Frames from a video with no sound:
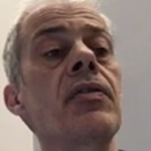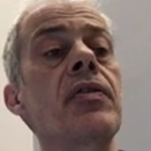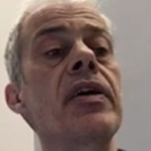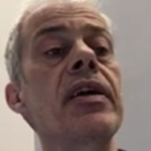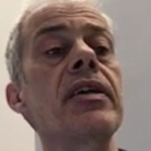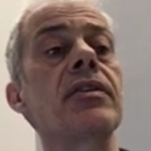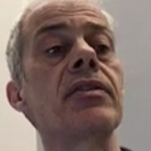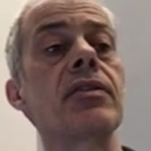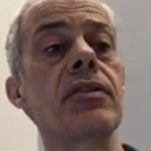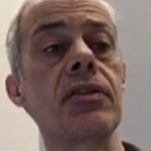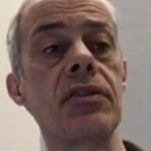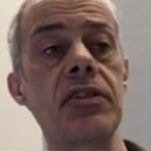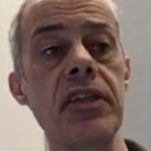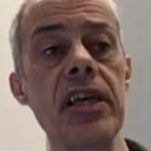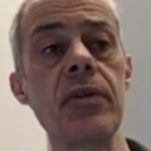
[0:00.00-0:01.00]
these
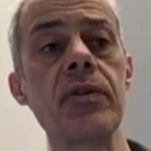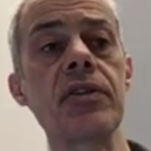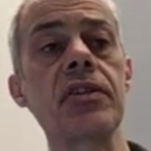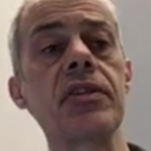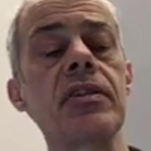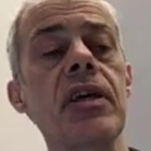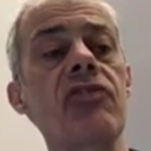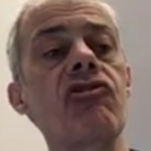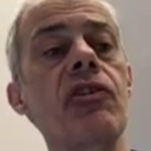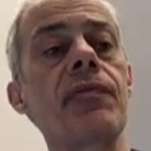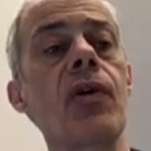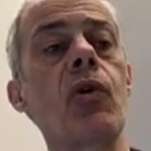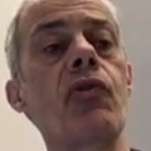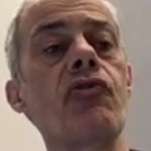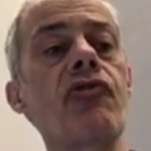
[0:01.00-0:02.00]
sequences that are
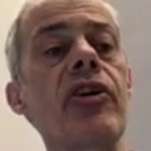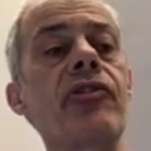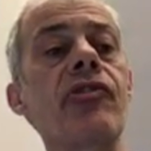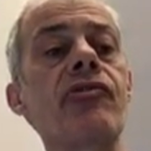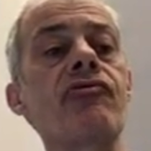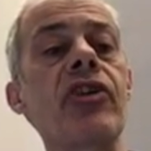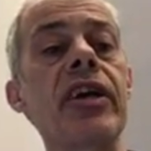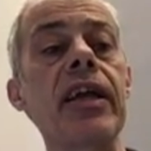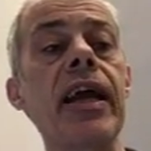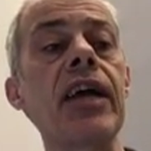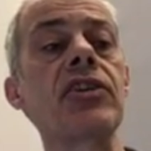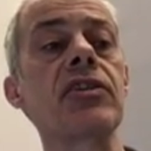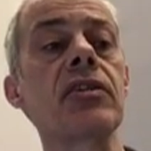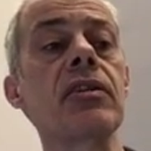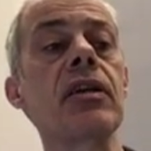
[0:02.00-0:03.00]
involved in
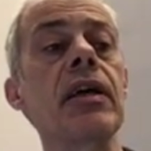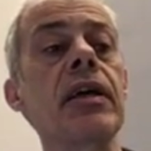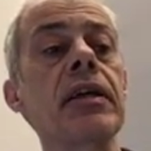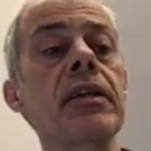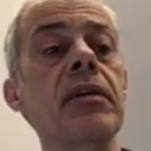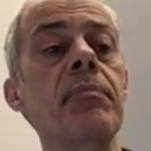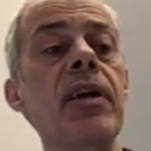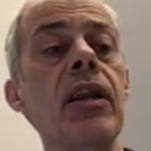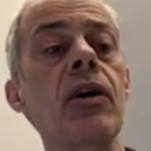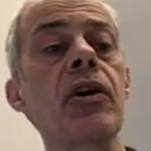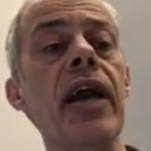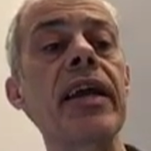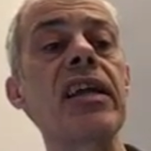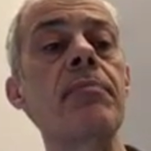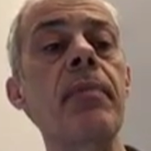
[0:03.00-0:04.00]
regulation can be
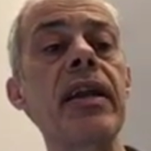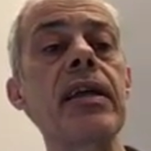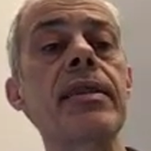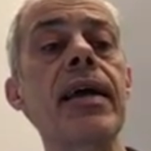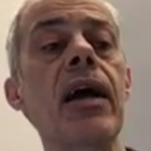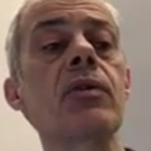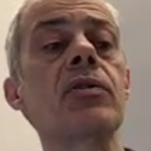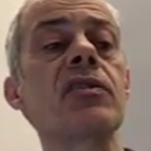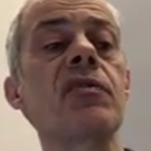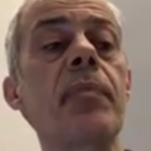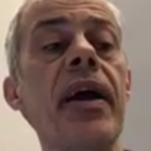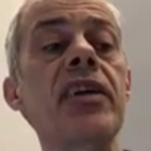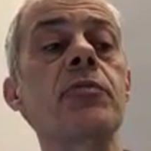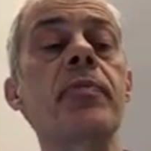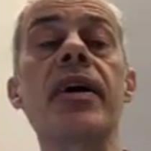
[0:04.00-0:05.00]
located many thousands of
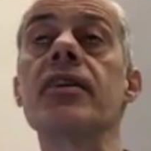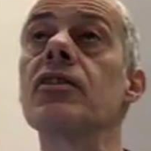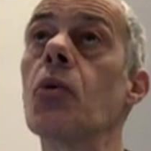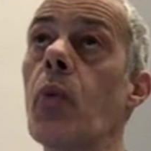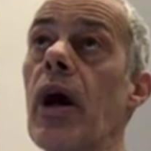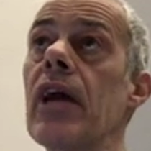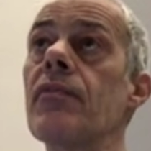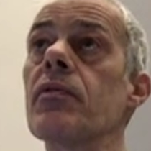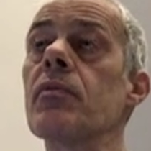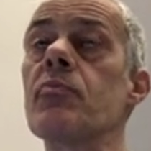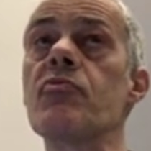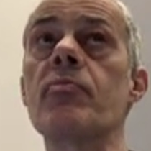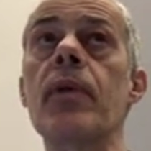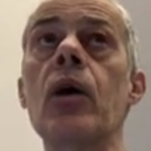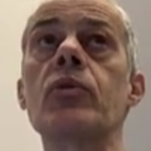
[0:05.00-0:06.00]
base pairs away from the
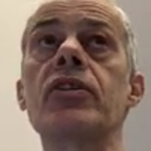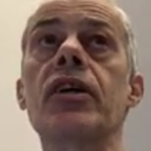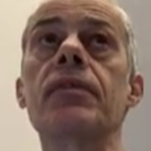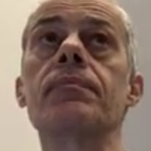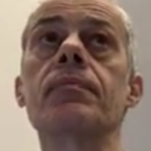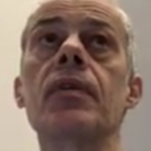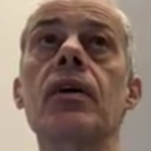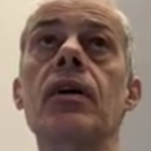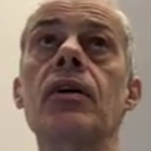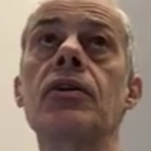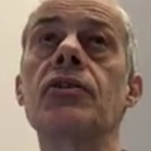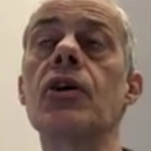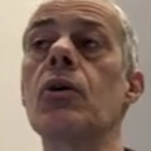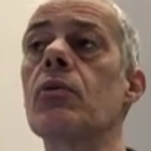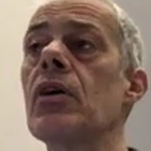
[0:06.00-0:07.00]
promoter.
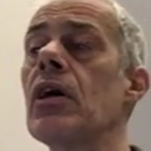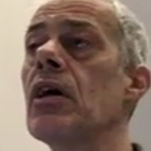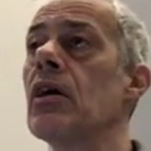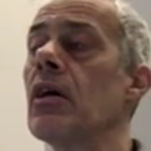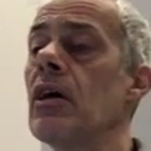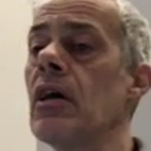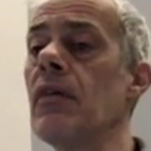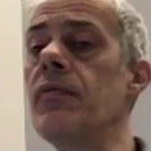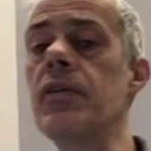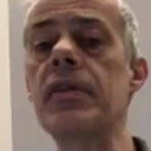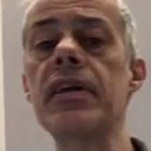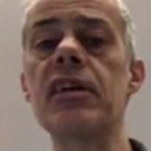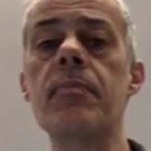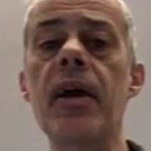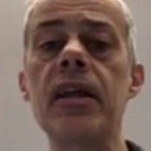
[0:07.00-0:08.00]
So if you
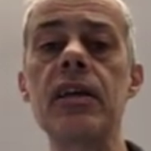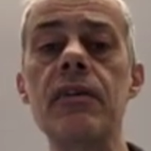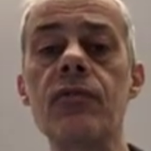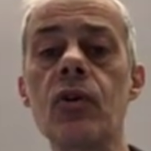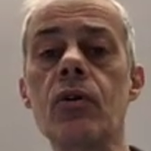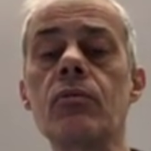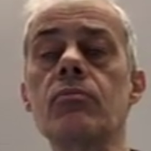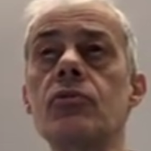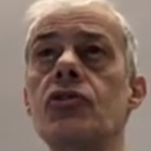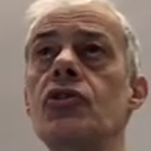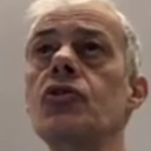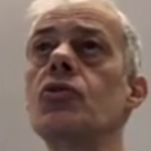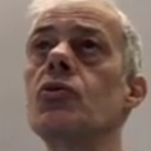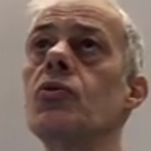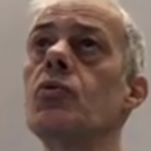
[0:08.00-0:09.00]
think about it, you've got
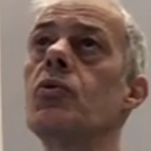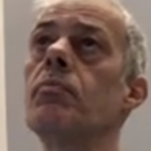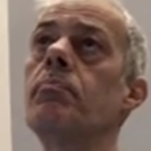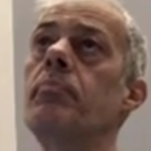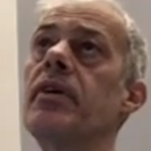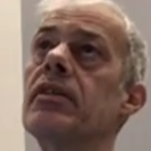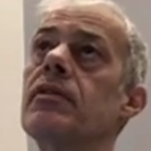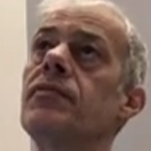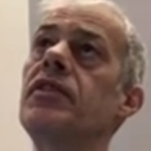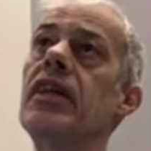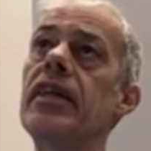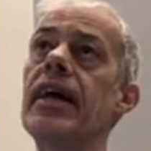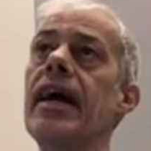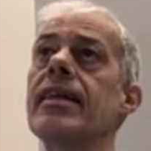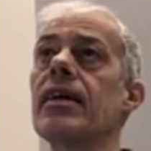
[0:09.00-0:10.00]
two bits of
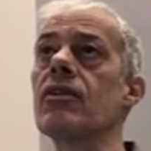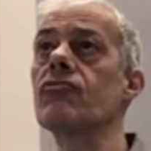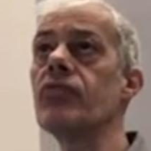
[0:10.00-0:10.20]
DNA that are